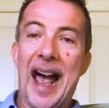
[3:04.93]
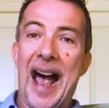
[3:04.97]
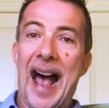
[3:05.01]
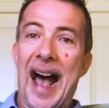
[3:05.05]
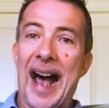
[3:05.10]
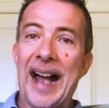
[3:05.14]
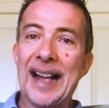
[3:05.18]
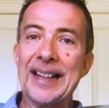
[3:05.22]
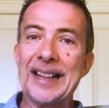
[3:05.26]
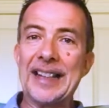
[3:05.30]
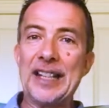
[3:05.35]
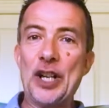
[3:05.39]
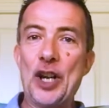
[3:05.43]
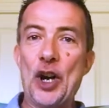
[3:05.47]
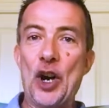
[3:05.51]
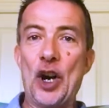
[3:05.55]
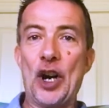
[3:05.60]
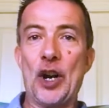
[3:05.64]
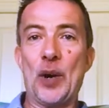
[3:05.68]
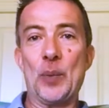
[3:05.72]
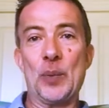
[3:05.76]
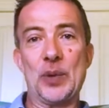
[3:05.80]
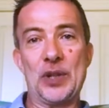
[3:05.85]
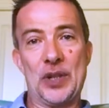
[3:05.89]

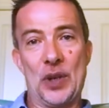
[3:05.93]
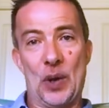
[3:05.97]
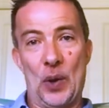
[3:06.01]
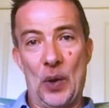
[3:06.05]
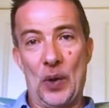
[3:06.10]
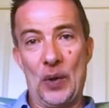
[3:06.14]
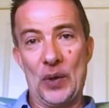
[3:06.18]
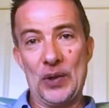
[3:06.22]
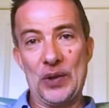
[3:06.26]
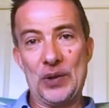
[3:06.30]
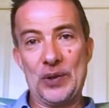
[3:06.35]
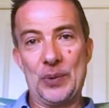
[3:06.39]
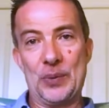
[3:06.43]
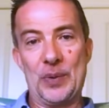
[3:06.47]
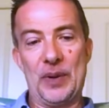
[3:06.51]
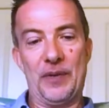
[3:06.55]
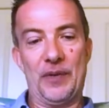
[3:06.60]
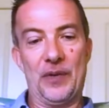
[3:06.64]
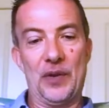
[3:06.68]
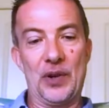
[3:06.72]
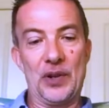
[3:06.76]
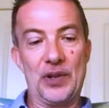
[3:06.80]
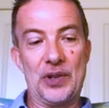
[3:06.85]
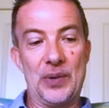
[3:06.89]
Antioch was also
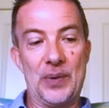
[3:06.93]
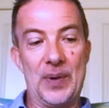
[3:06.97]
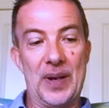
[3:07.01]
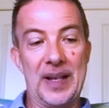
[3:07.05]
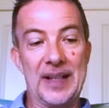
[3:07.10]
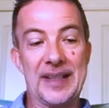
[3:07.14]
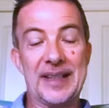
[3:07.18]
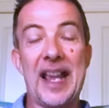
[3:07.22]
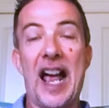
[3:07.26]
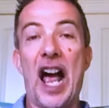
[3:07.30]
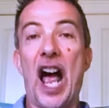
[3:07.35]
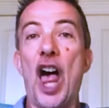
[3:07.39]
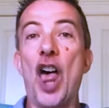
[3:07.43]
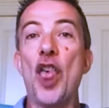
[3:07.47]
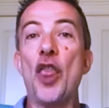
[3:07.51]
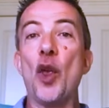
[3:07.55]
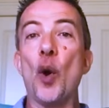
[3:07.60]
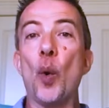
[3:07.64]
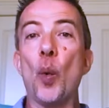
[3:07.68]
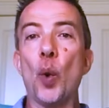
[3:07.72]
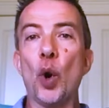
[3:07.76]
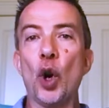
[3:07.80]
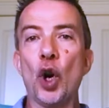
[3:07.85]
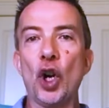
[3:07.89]
referred to as the
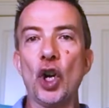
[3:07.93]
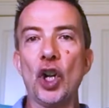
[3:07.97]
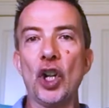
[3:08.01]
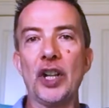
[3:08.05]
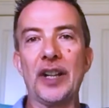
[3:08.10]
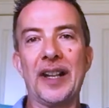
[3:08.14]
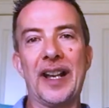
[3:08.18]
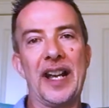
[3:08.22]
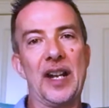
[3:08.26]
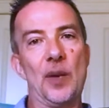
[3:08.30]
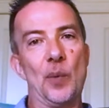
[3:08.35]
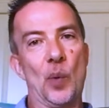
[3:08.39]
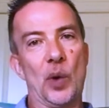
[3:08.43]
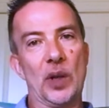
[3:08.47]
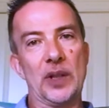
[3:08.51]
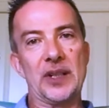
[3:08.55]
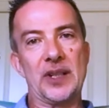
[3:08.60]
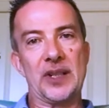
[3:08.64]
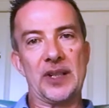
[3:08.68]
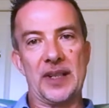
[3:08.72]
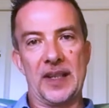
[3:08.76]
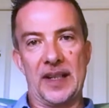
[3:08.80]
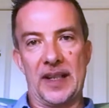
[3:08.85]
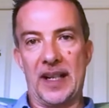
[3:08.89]
world in one
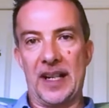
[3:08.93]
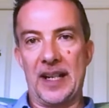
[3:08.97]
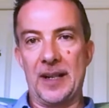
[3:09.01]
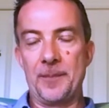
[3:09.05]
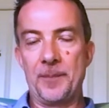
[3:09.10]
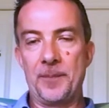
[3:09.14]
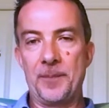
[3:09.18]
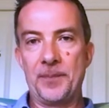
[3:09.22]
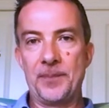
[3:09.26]
city.